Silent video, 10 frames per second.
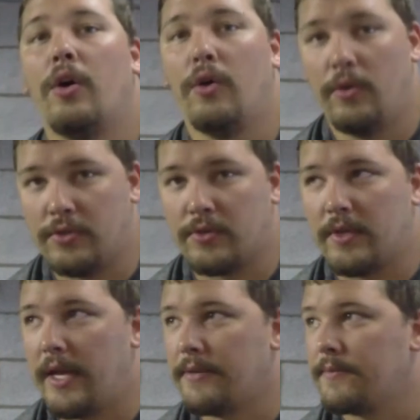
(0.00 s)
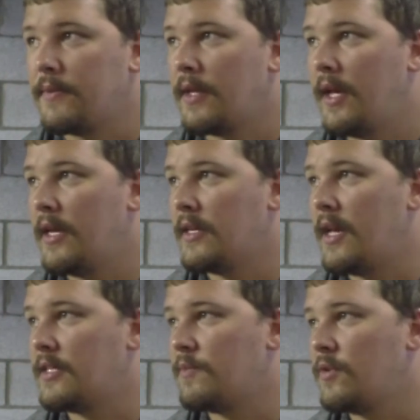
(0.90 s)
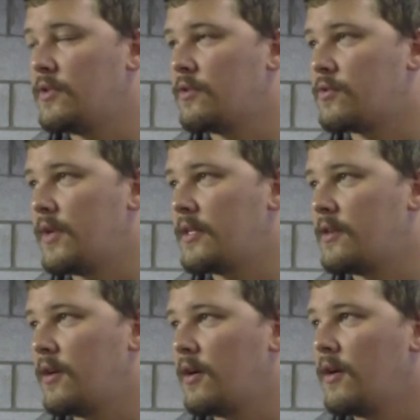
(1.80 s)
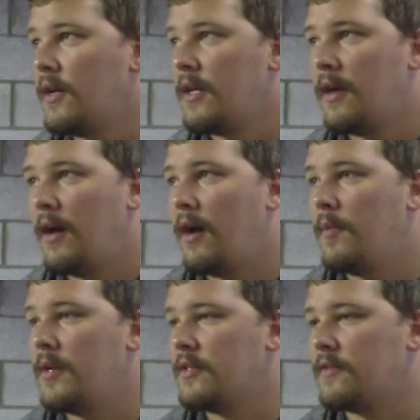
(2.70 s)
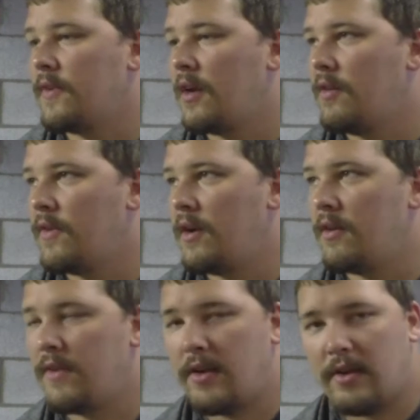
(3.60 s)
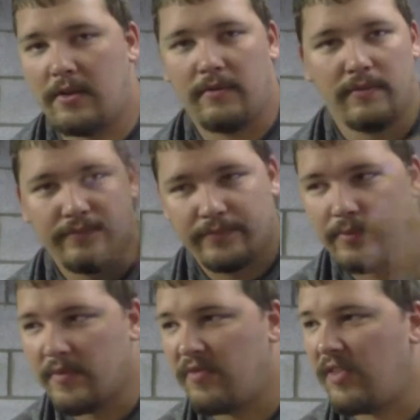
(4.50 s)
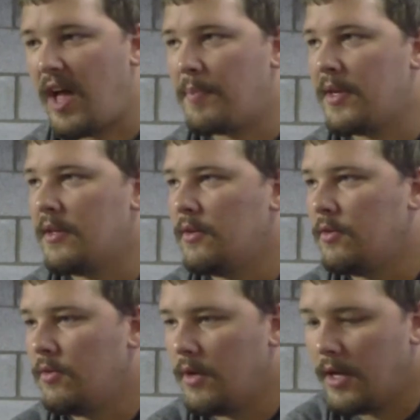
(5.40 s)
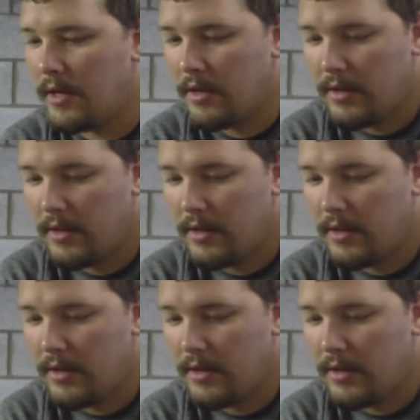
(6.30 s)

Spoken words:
ultralight, as most ultralights are. It is a very floppy little